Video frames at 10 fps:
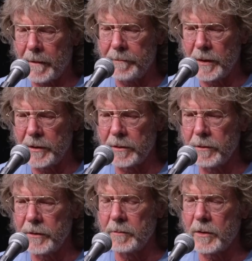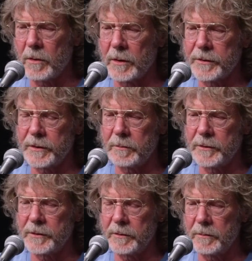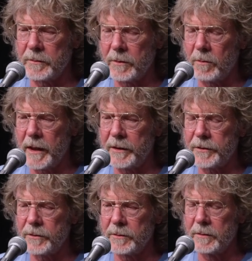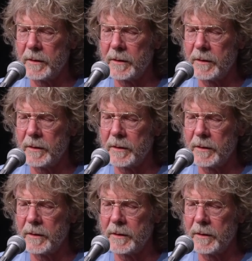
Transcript: but her rhythm course, it was the way to